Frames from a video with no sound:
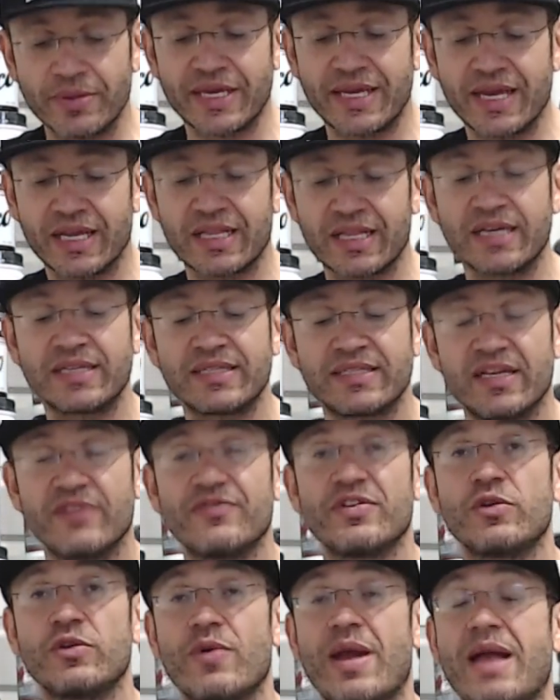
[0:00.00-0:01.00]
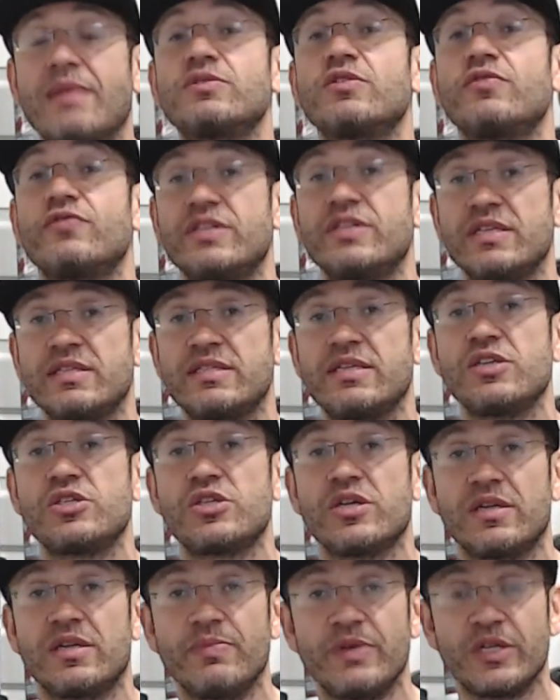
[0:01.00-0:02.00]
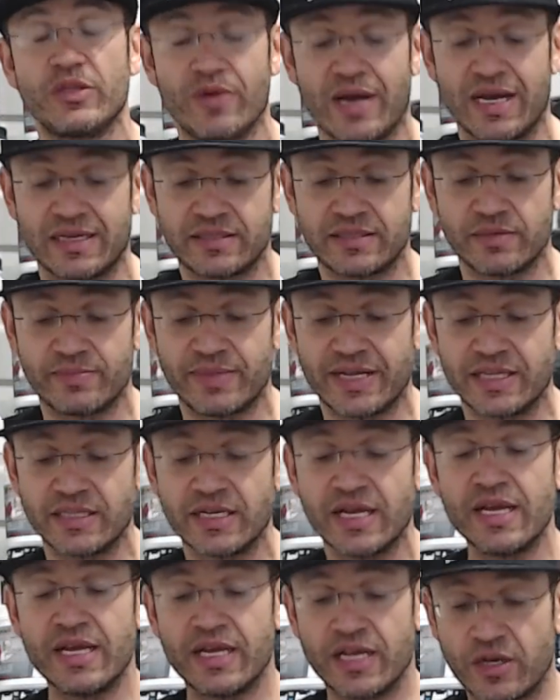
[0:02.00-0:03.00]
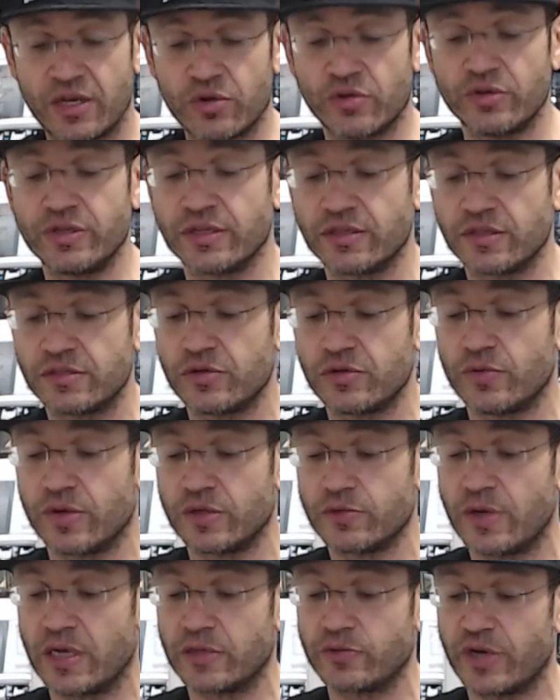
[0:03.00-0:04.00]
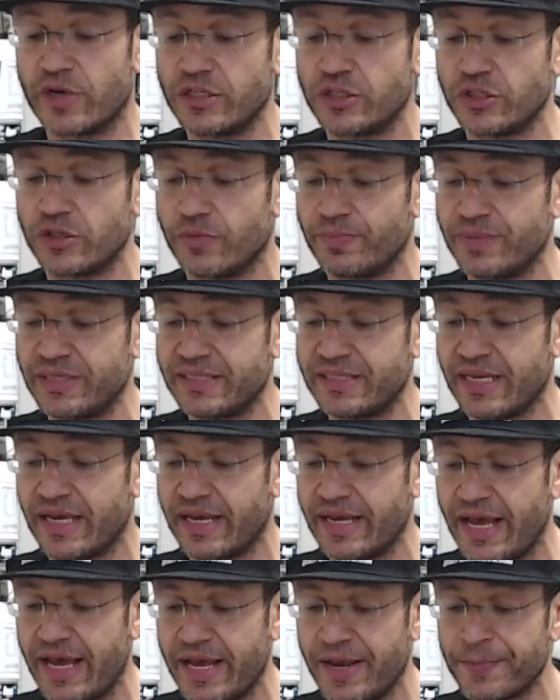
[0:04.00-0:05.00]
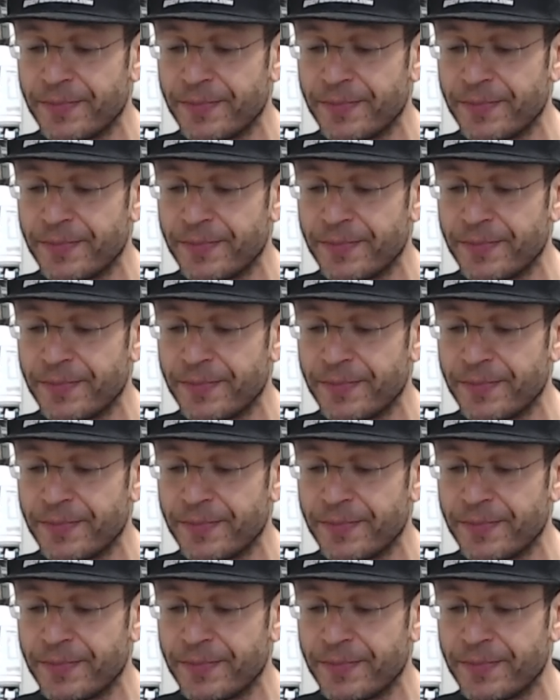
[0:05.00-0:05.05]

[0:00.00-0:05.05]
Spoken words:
get like 7 grams of an essential amino acid blend, including the 2:1 ratio BCAA.